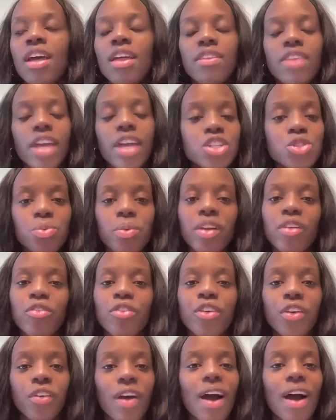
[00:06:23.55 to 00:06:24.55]
They just want to
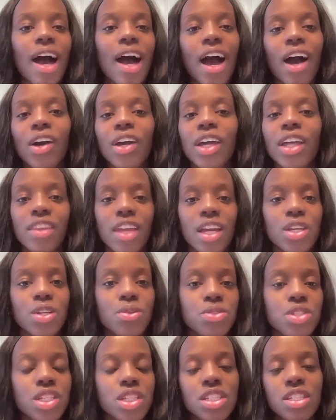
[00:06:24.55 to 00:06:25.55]
figure out how can they
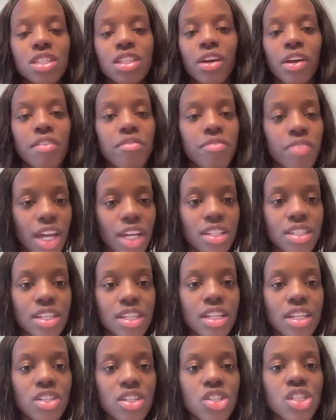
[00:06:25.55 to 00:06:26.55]
use it to their
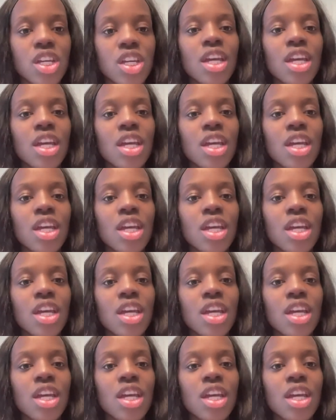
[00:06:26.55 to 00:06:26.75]
advantage